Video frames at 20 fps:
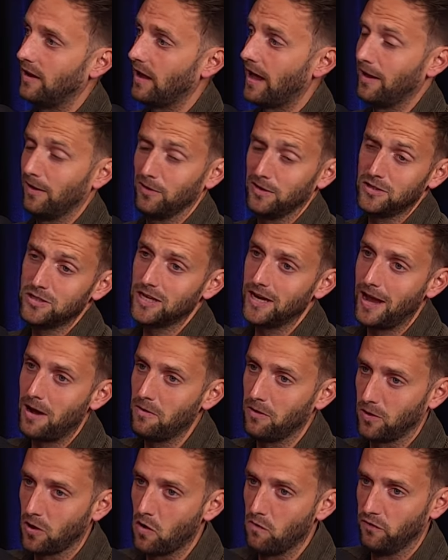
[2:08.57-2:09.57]
it, let's see
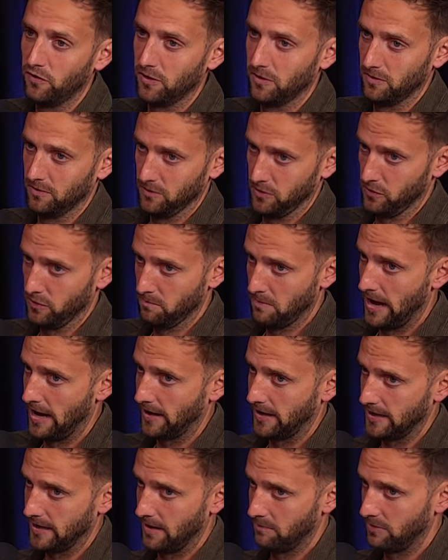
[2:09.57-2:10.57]
how confident you and
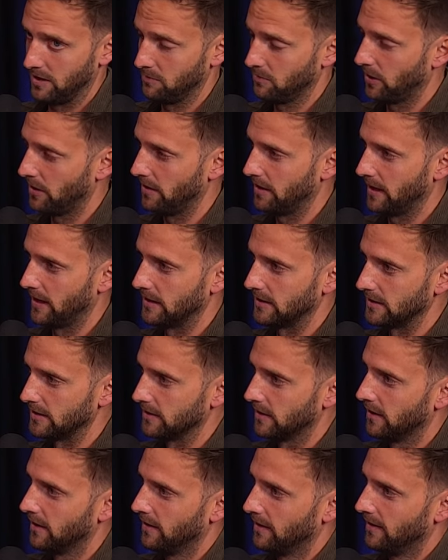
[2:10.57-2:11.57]
Mark get me by the end.
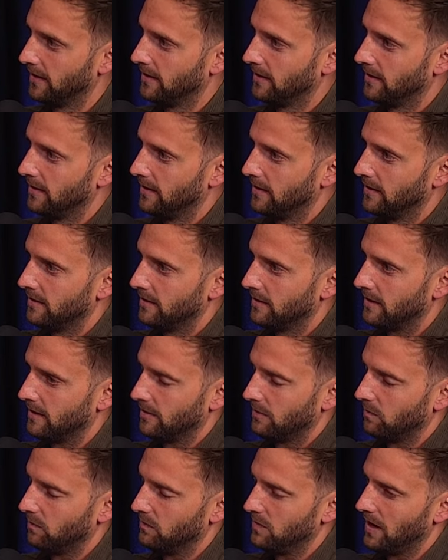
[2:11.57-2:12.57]
Mm.
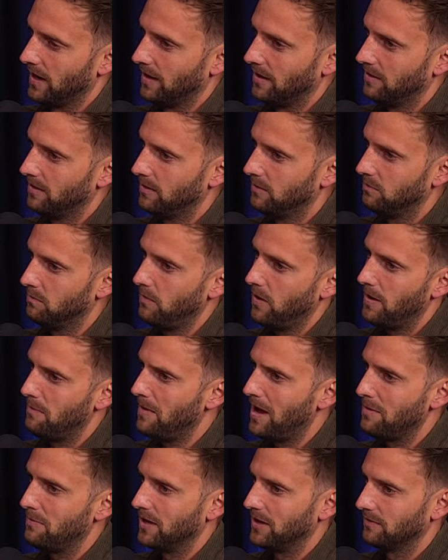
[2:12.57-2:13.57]
And it, yeah, may,
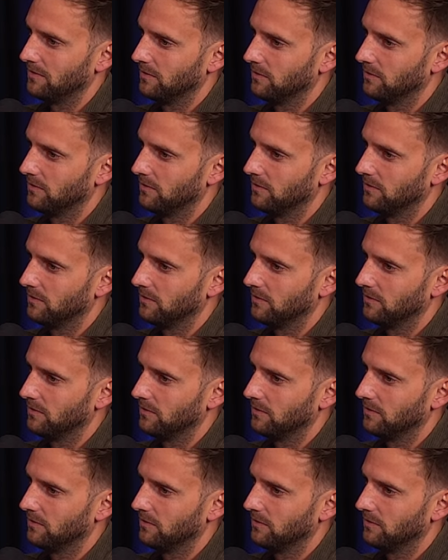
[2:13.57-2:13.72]
maybe.